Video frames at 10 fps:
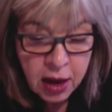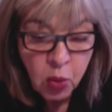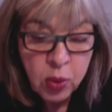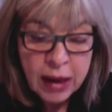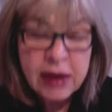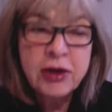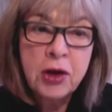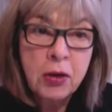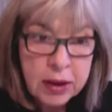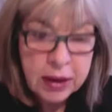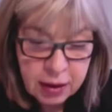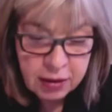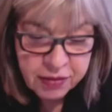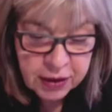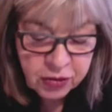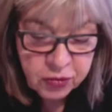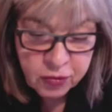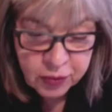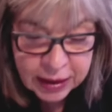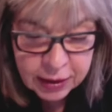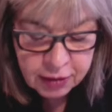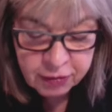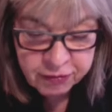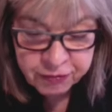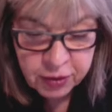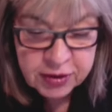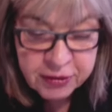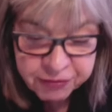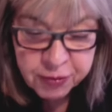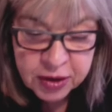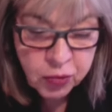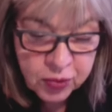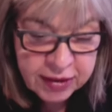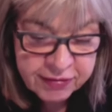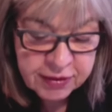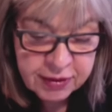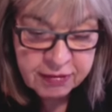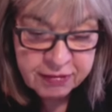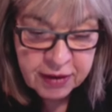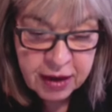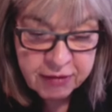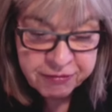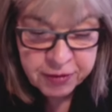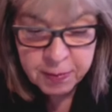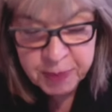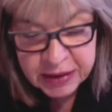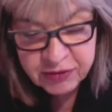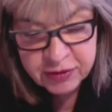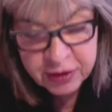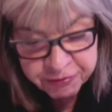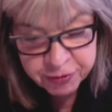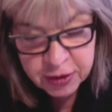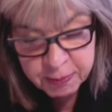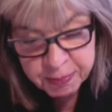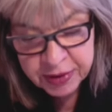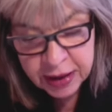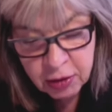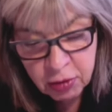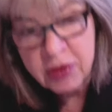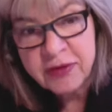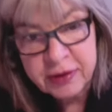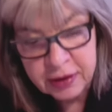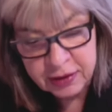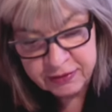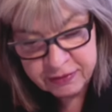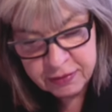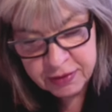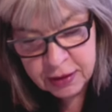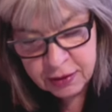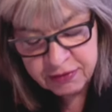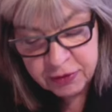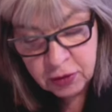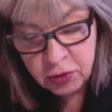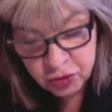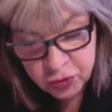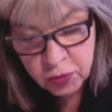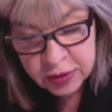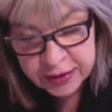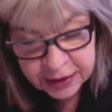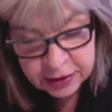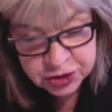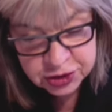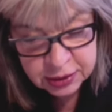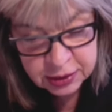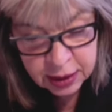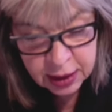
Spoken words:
While knowing that Ukrainians, for different reasons, have a bit different priorities than CO2 reduction,